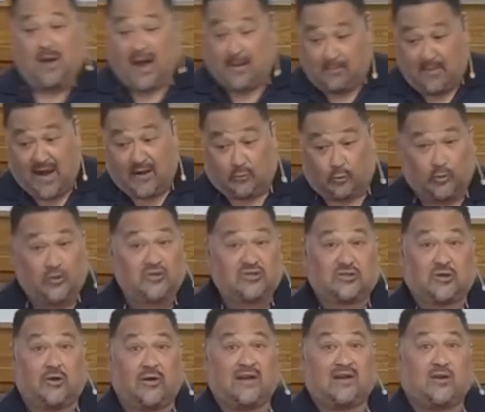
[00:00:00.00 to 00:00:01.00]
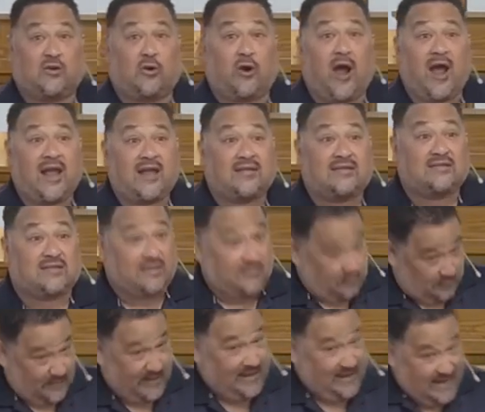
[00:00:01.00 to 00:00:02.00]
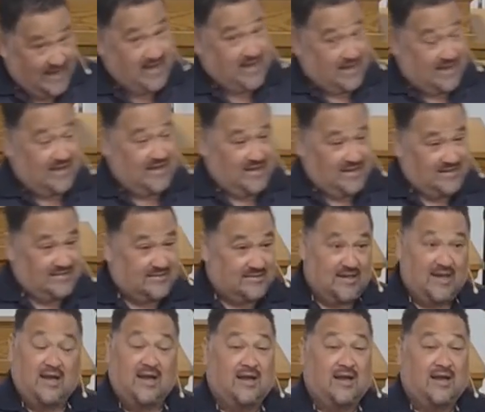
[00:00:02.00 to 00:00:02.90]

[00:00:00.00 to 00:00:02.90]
My roots are in Christ. Really, he is?